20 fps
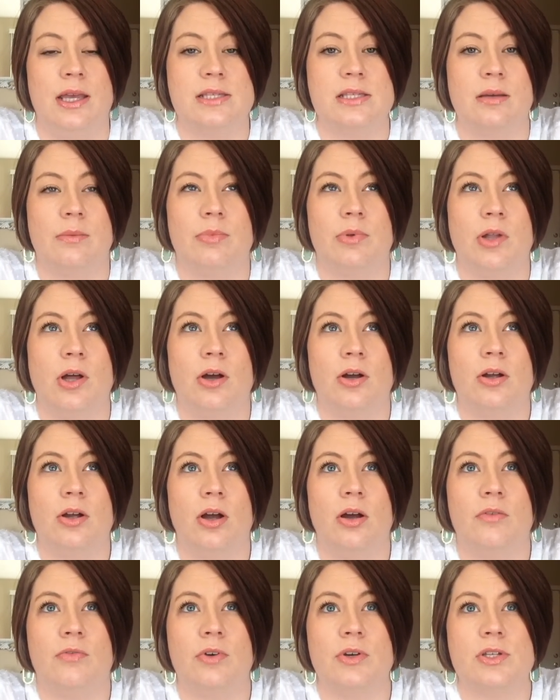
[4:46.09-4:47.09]
a blog
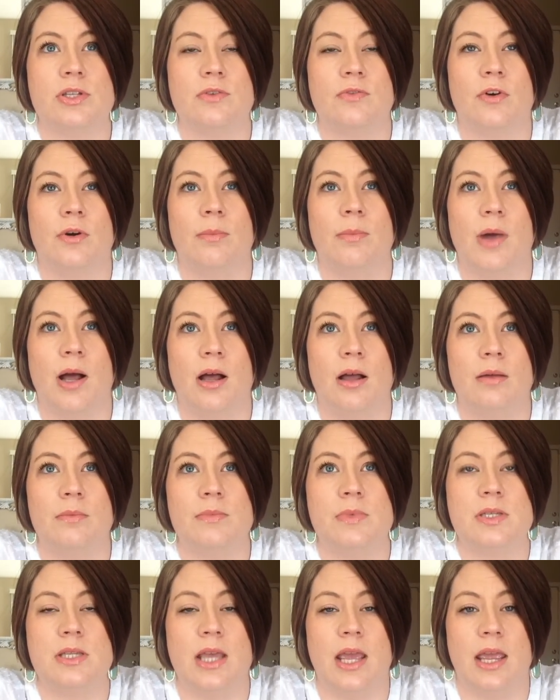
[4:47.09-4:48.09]
conference for
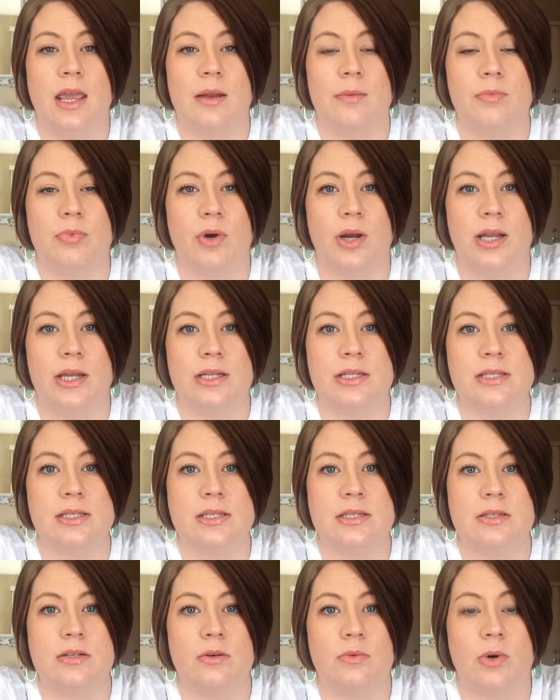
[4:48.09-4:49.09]
moms and
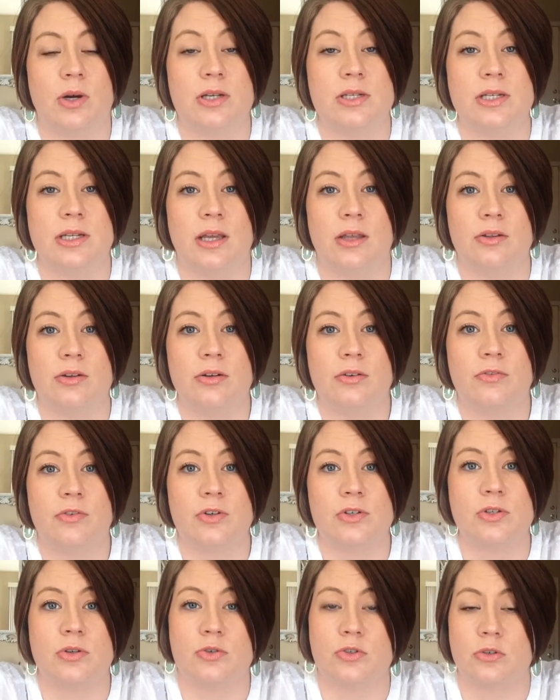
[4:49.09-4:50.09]
brands to work together for
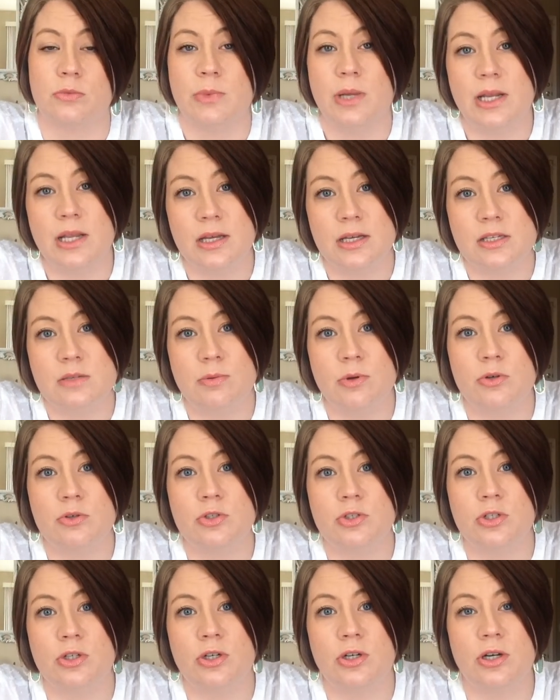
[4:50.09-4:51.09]
social media
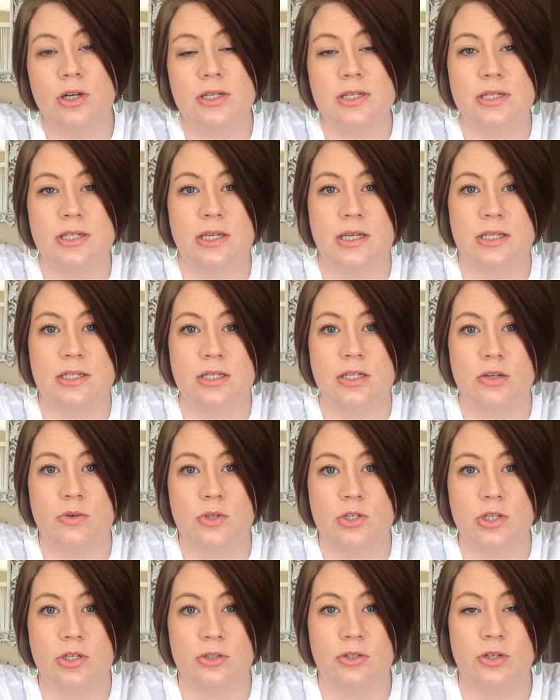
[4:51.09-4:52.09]
exposure and to get to know
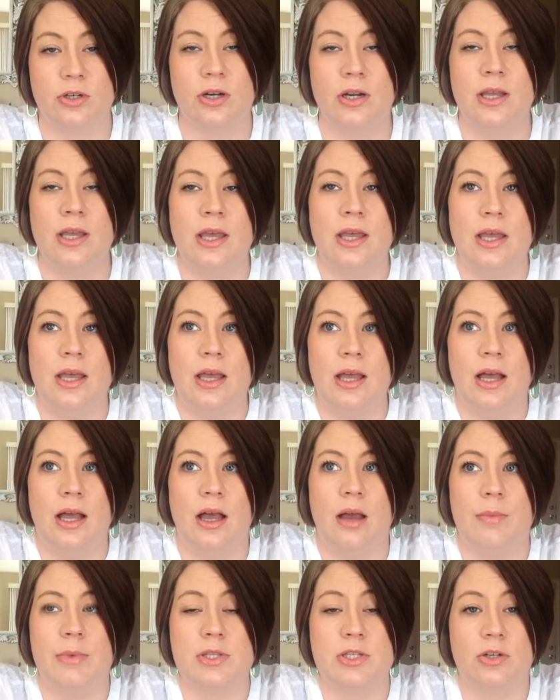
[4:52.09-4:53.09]
each other.
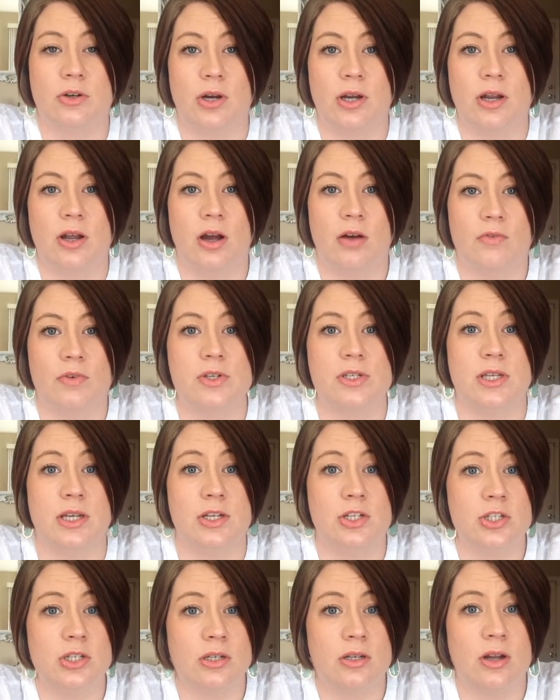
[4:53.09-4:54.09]
It's a great
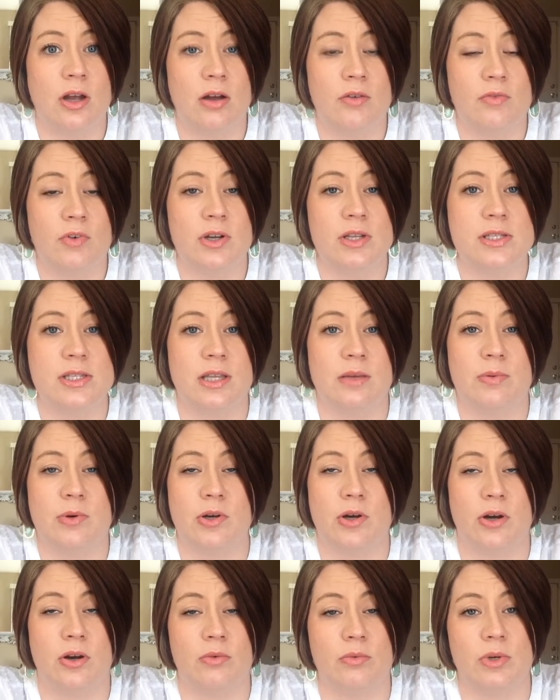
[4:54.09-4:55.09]
conversation conference. They
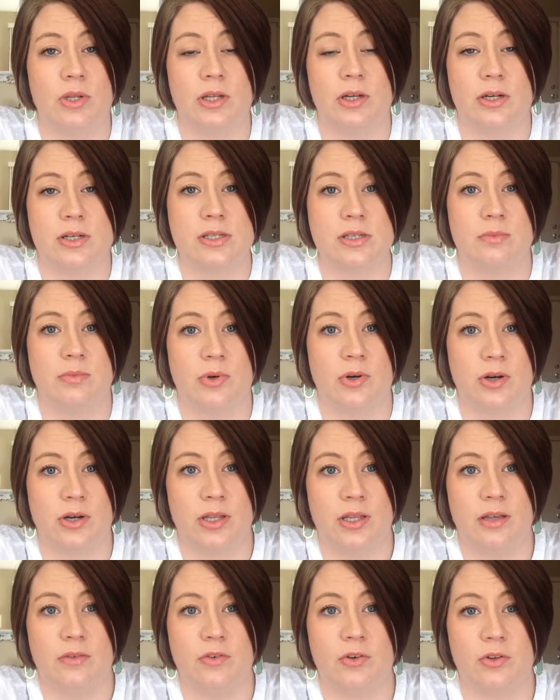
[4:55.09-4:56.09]
put on a really awesome
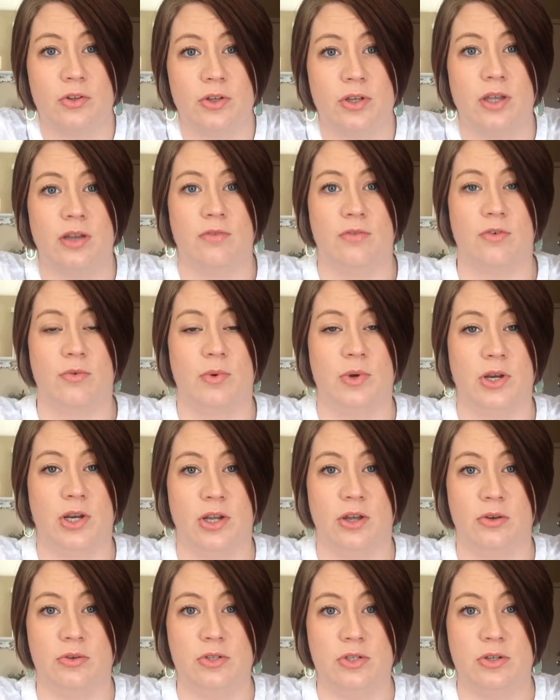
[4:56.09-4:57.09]
party. If you're looking for one to
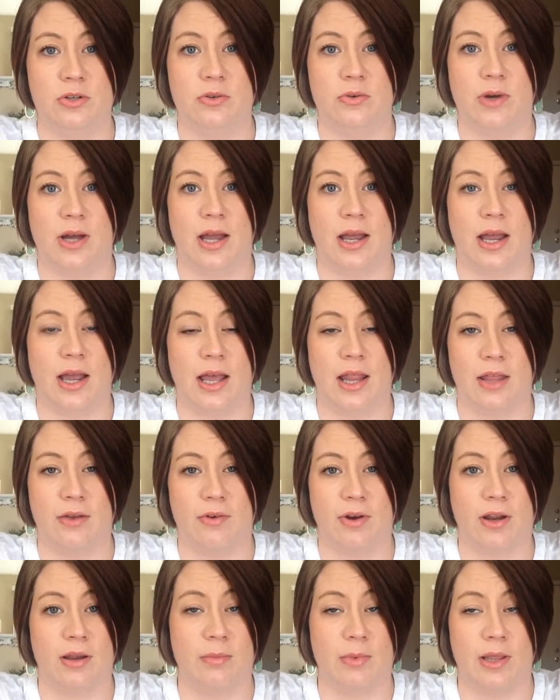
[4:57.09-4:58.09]
go to, I highly
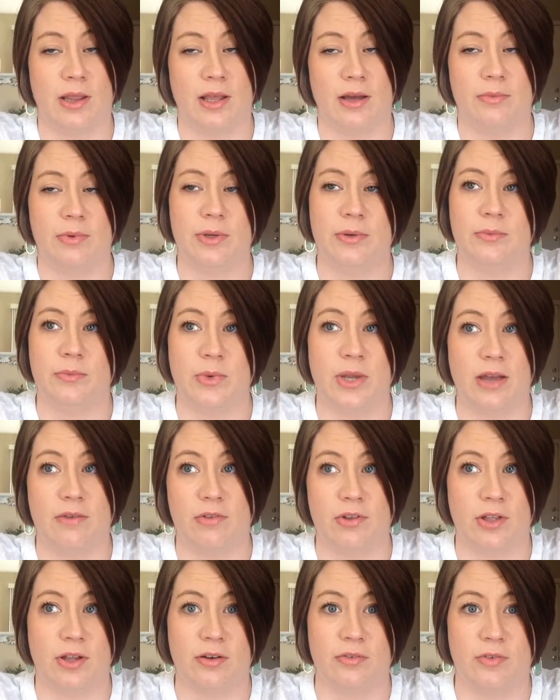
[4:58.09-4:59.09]
recommend that one. We have
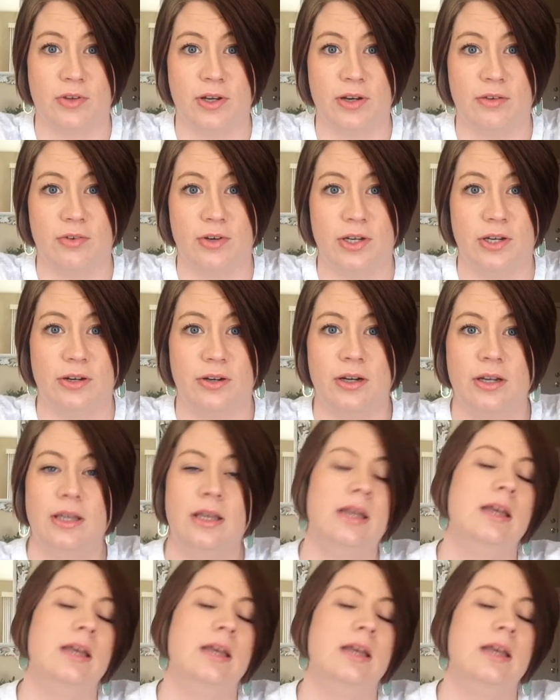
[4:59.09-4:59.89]
a lot of fun every year.